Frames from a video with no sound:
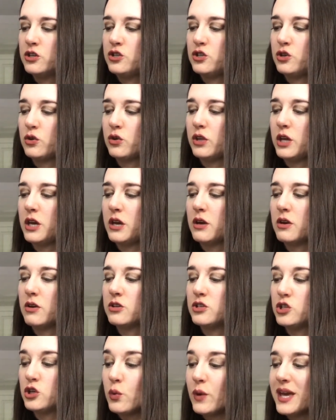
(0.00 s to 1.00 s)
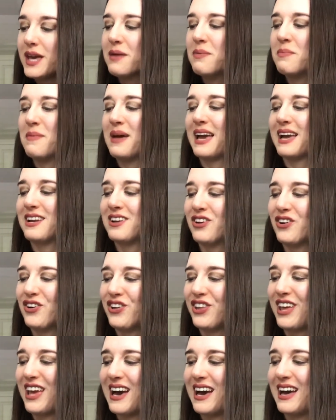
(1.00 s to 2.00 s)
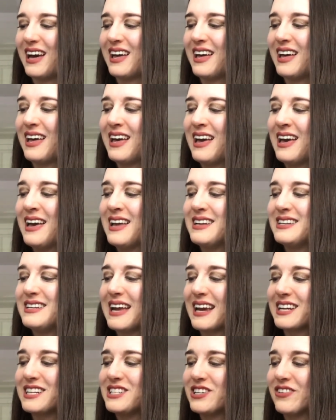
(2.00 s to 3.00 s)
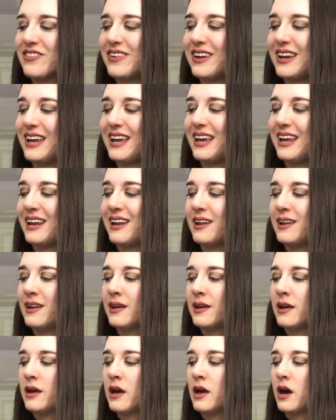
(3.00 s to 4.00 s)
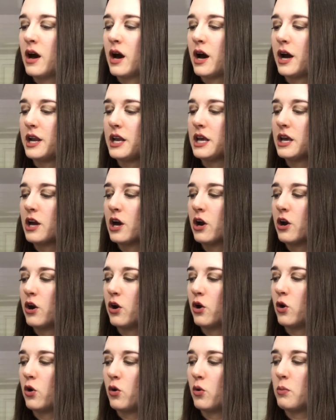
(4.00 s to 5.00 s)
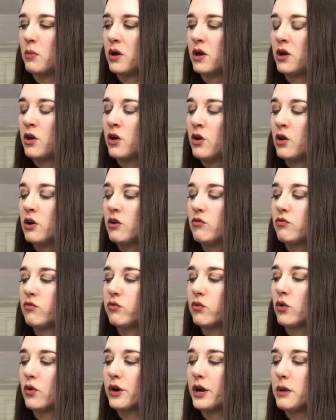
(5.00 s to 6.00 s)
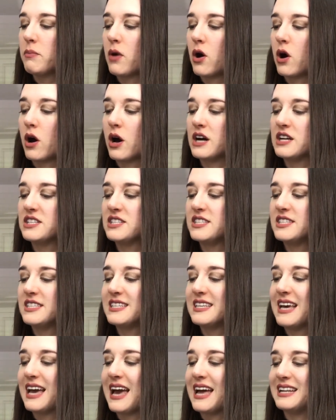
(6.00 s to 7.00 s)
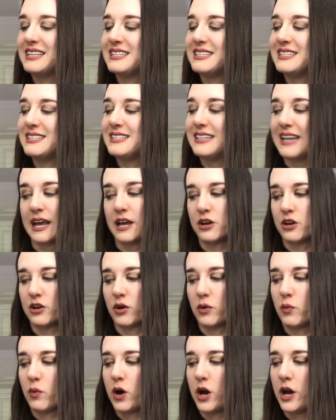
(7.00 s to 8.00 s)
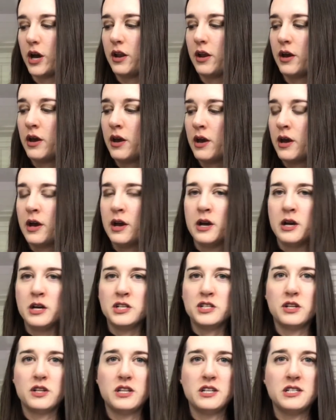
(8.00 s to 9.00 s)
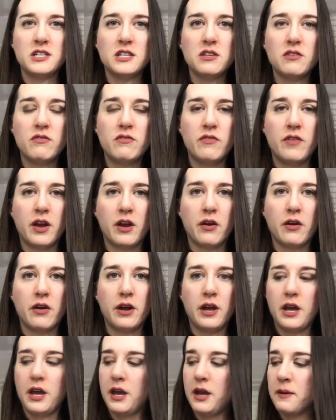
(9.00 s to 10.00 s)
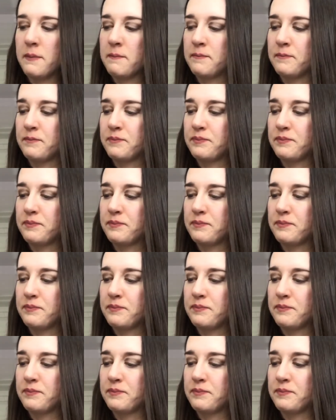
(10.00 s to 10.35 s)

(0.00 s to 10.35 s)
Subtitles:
dewy magnolia, nectarine, honeycomb, flory moss, and sandalwood. So this is a very